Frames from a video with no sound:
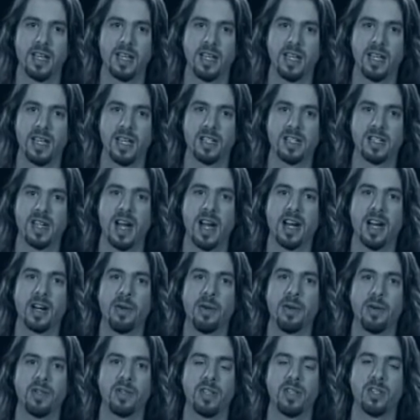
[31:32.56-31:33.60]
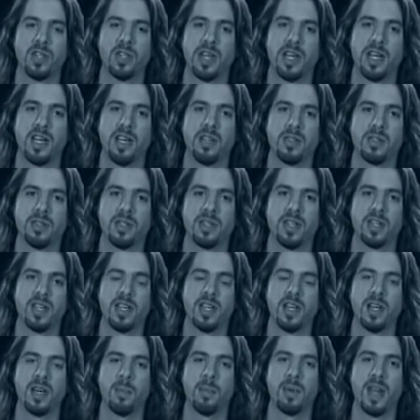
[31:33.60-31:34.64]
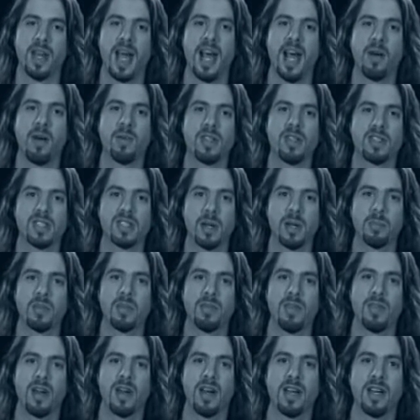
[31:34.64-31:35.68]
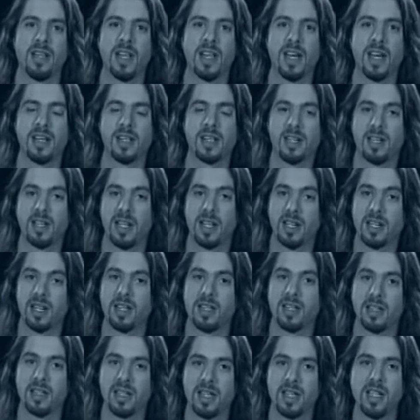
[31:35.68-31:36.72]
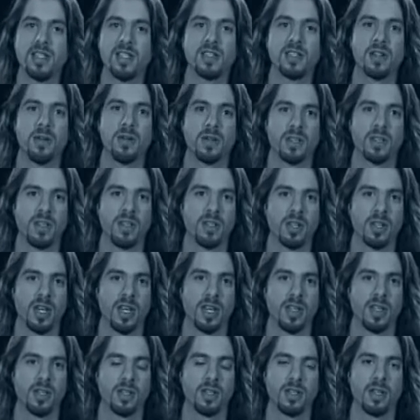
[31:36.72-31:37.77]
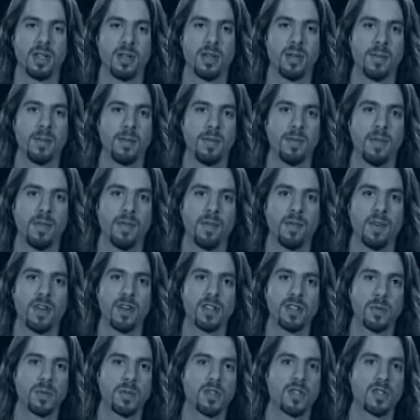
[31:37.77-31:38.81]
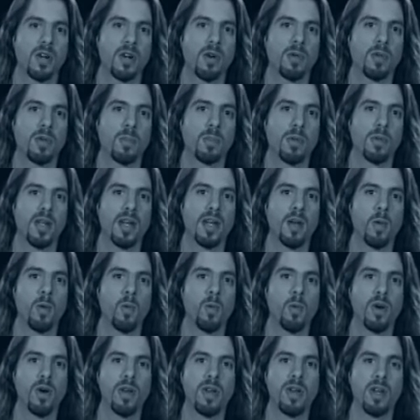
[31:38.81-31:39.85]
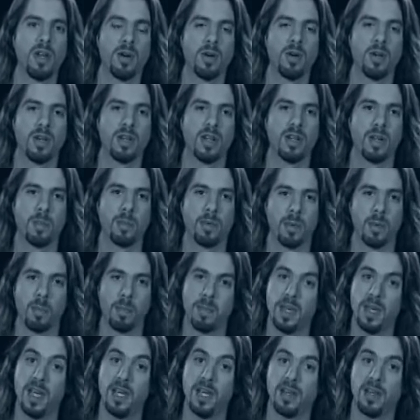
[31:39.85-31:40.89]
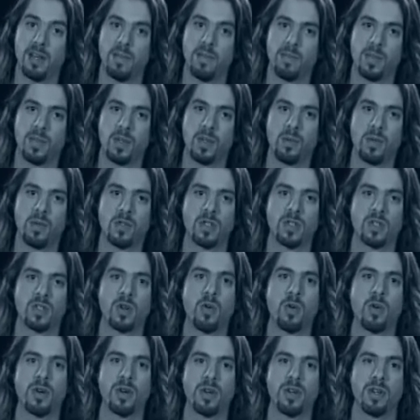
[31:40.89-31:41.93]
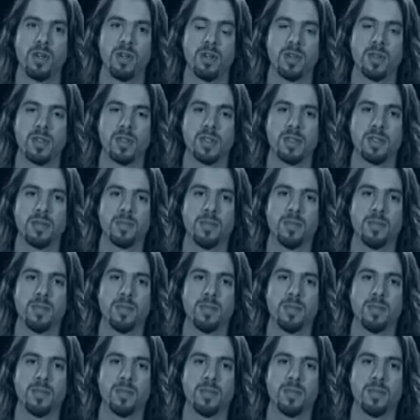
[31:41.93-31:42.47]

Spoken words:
is not going to change, but how we subdivide that click is going to change. First, we'll start with playing one note per beat, which is chord notes.